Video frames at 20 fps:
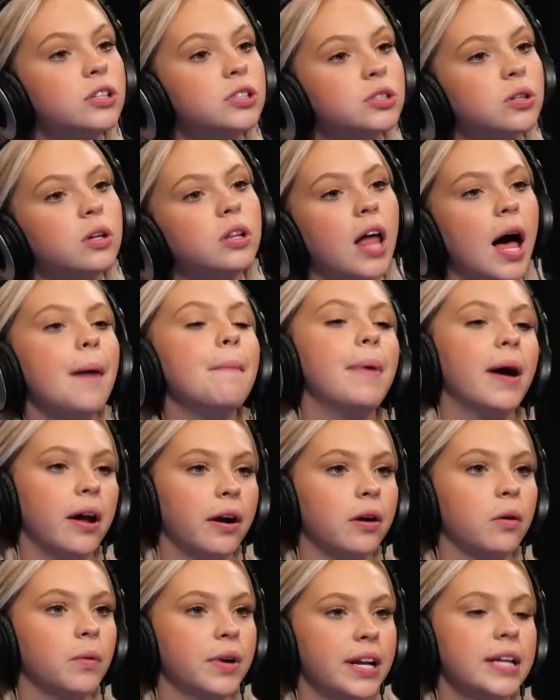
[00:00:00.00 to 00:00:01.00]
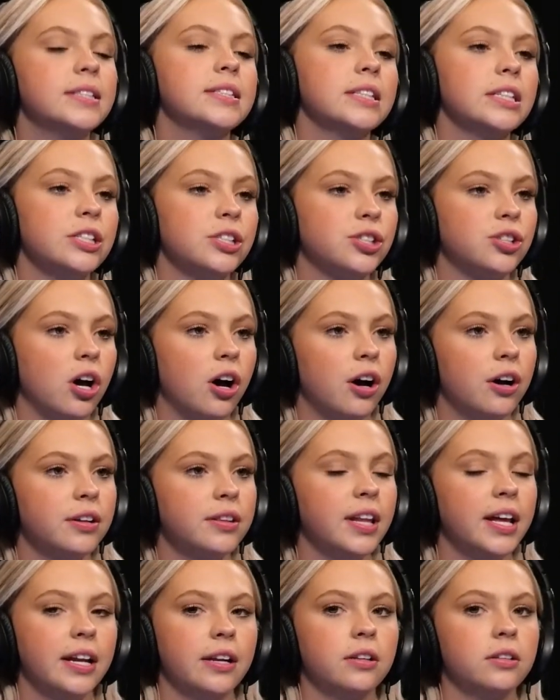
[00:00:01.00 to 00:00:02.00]
feels a lot better when it's in a
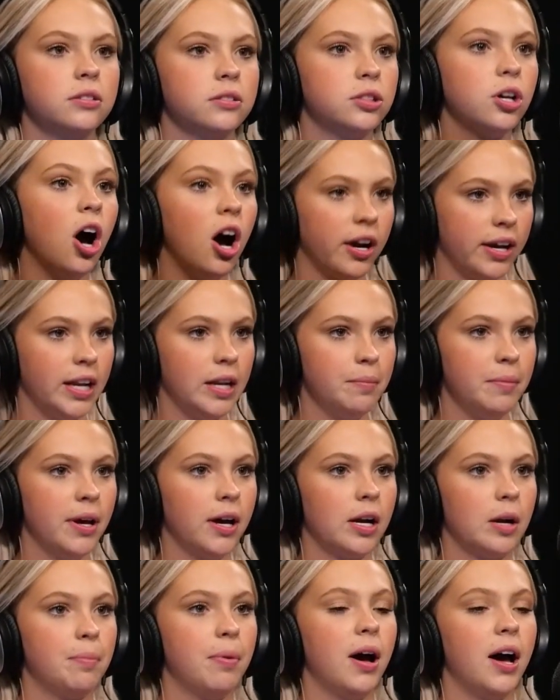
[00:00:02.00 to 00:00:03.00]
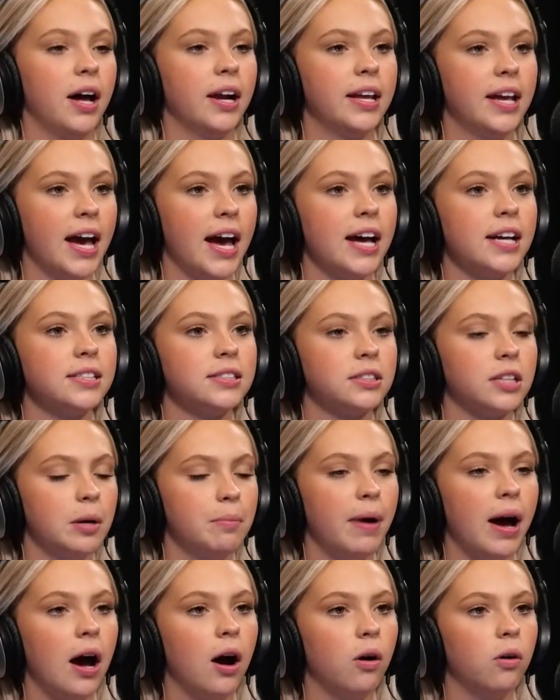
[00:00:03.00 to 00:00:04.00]
song than talking to me on a podcast
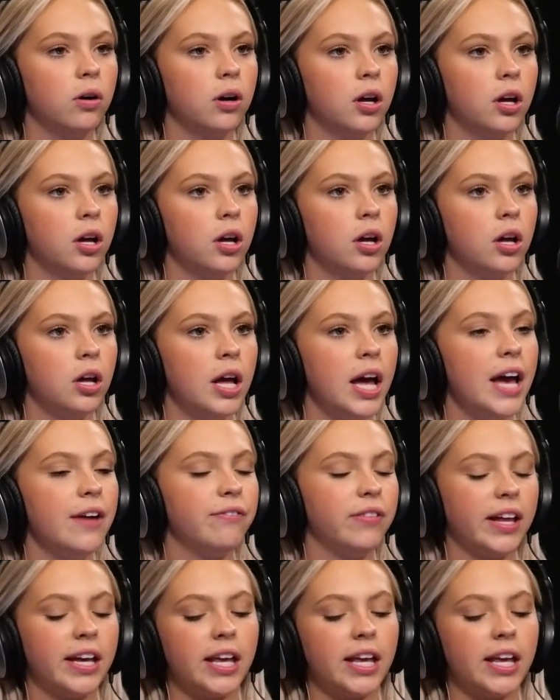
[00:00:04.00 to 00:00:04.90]
about If